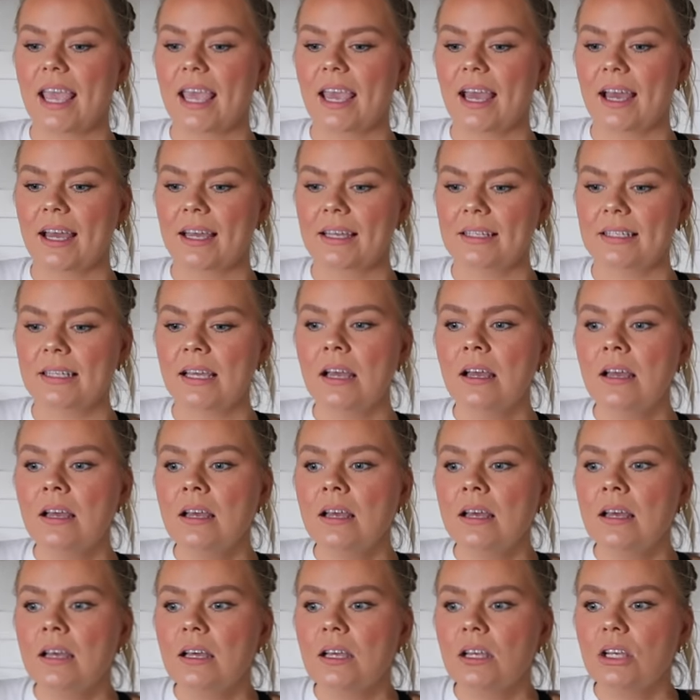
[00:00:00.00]
And
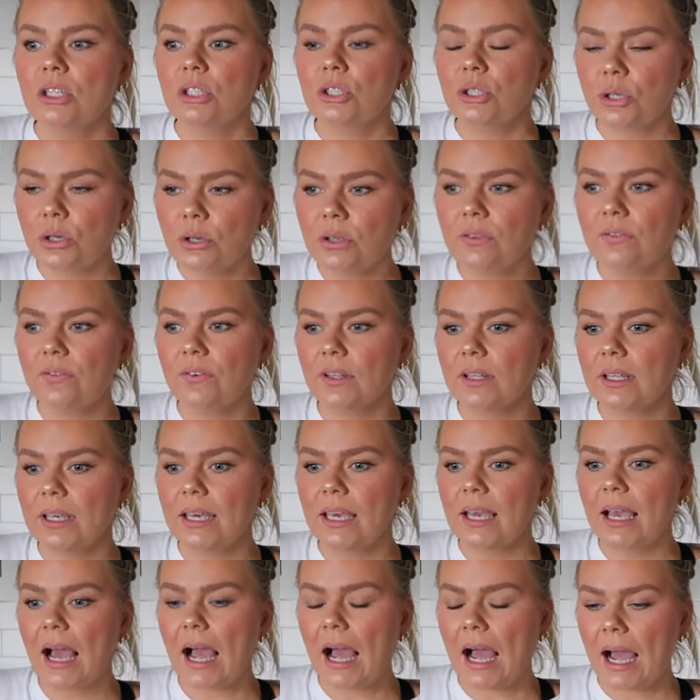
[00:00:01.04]

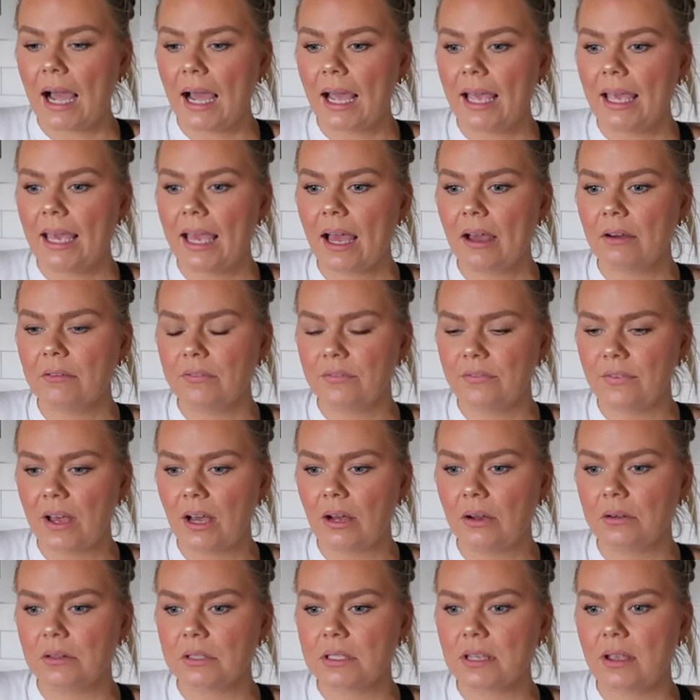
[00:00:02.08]
truthfully, I have
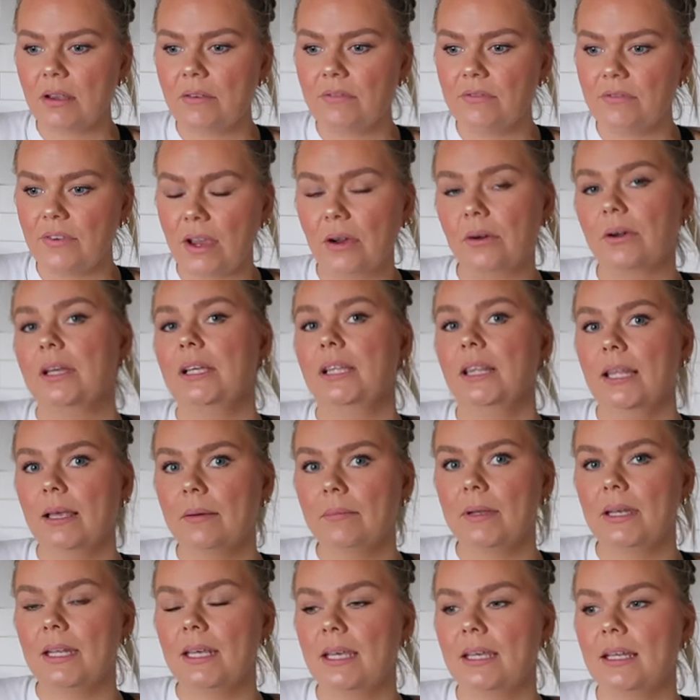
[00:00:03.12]
felt very
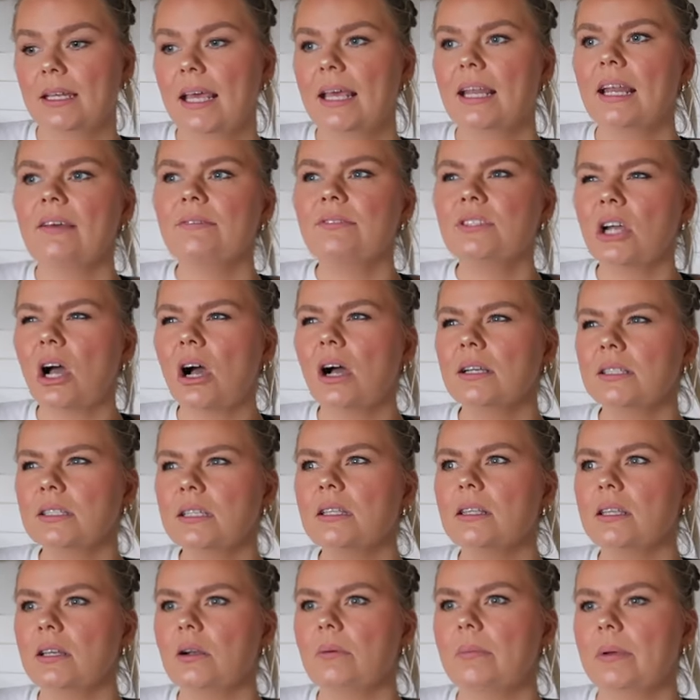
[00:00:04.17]
limited, and I've talked
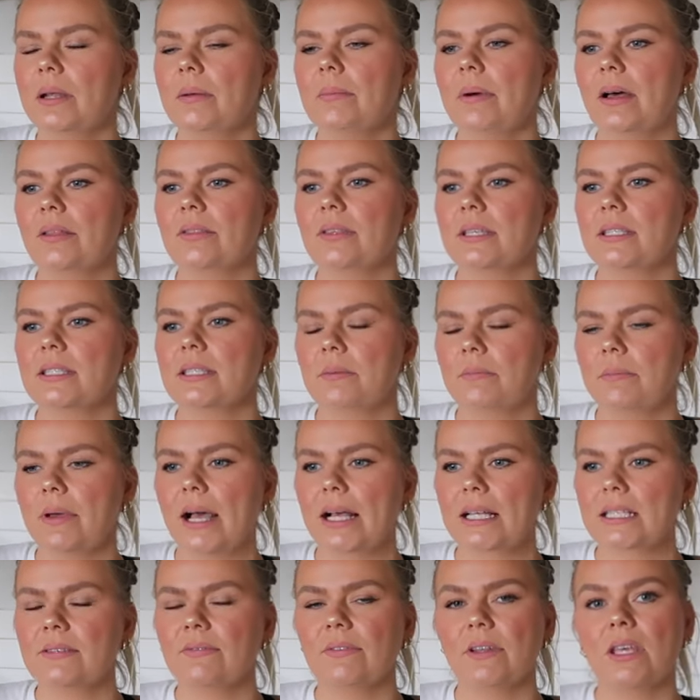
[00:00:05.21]
a little bit about this in
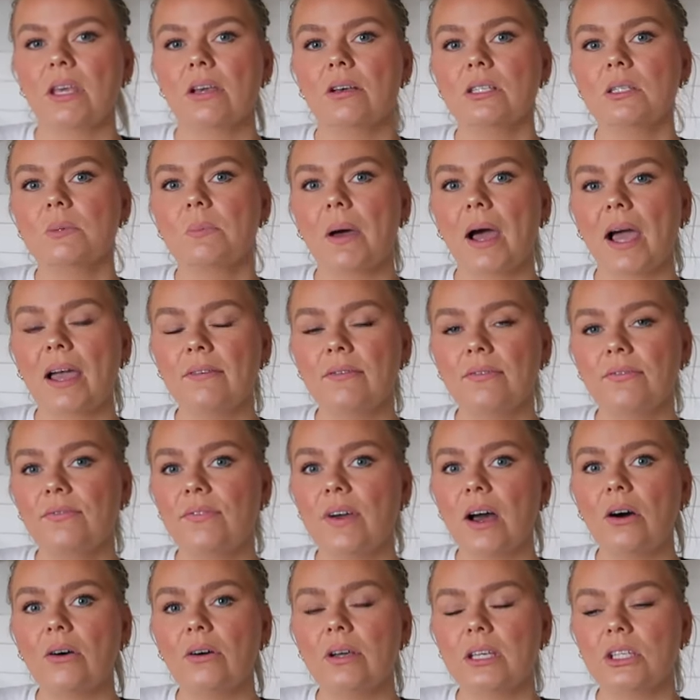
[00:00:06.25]
past videos, but I
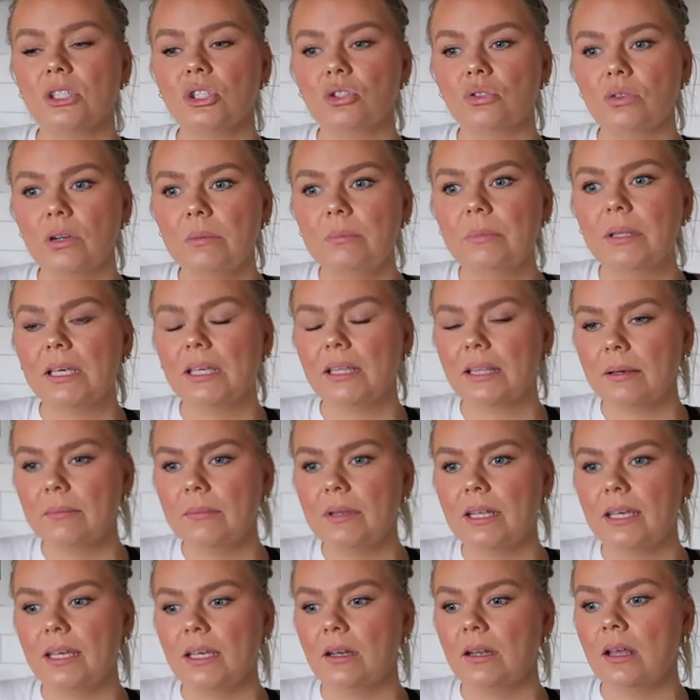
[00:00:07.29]
felt extremely
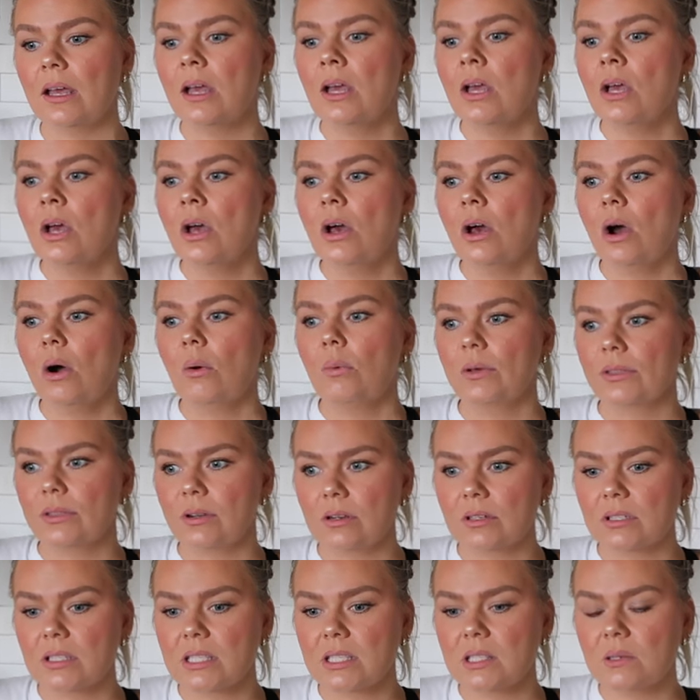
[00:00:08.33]
limited with
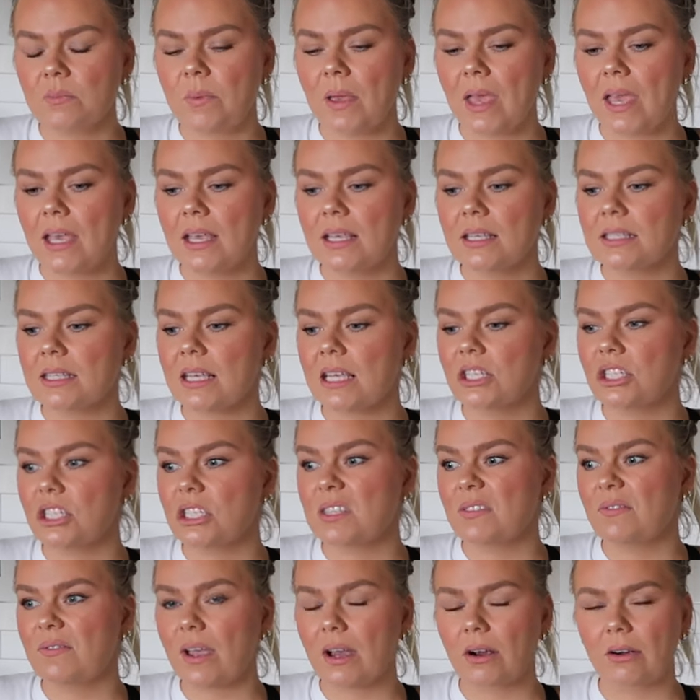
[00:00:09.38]
our space and
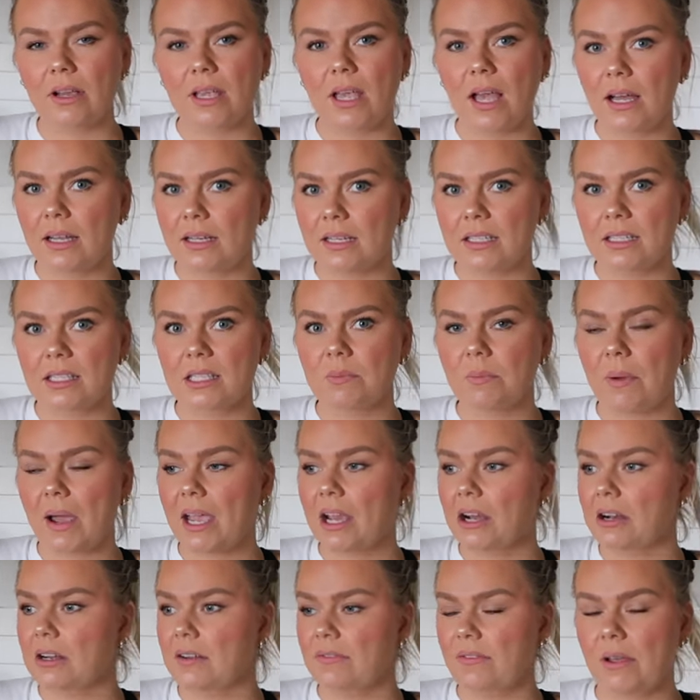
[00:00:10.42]
just very
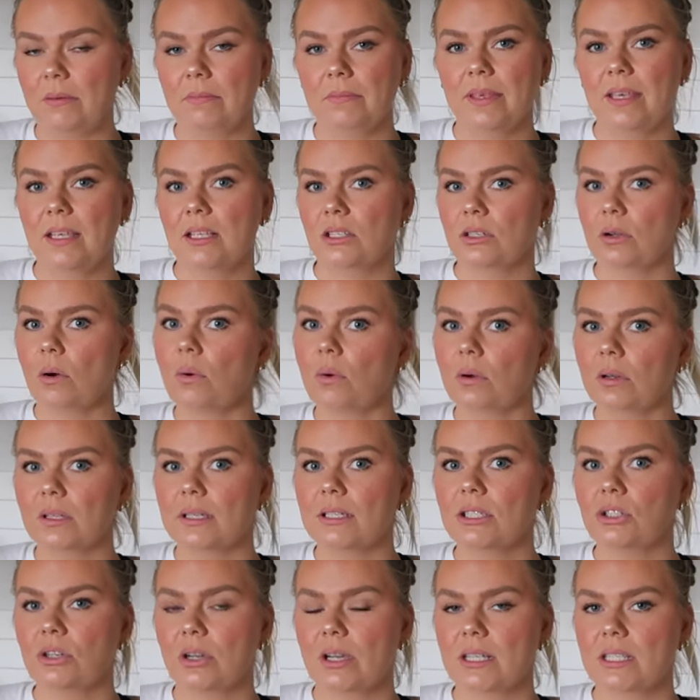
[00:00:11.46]
uninspired, if I'm being
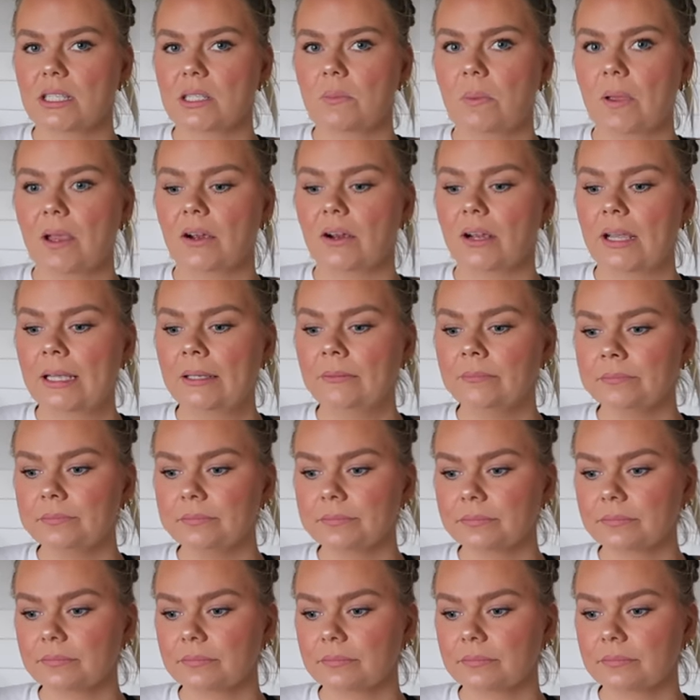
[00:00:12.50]
totally transparent.